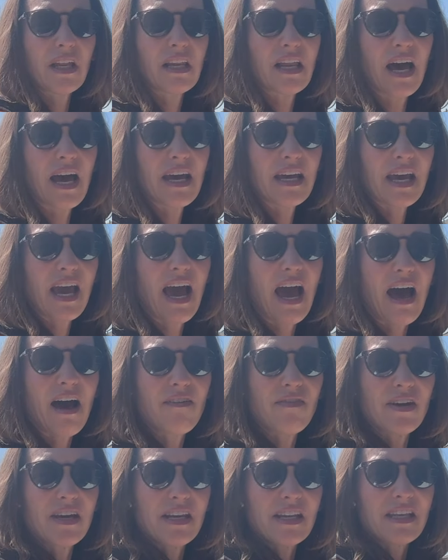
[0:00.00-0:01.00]
like
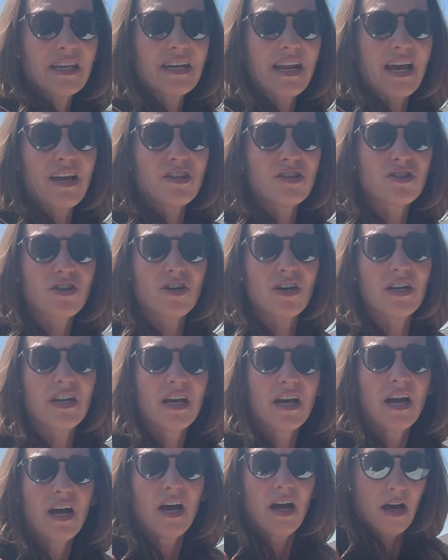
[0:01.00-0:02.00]
having the nice, good,
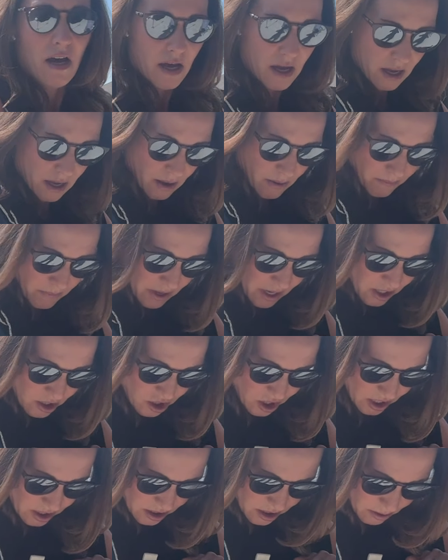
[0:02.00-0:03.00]
um,
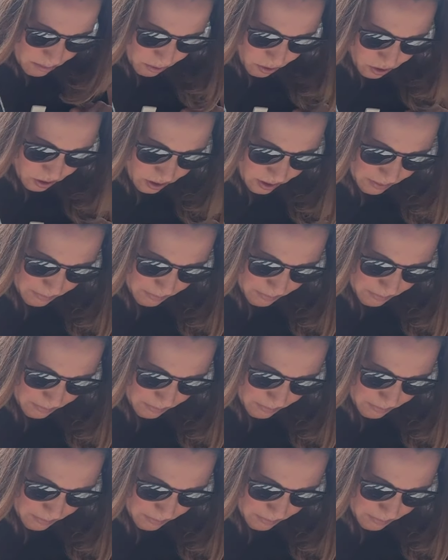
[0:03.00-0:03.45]
adjustable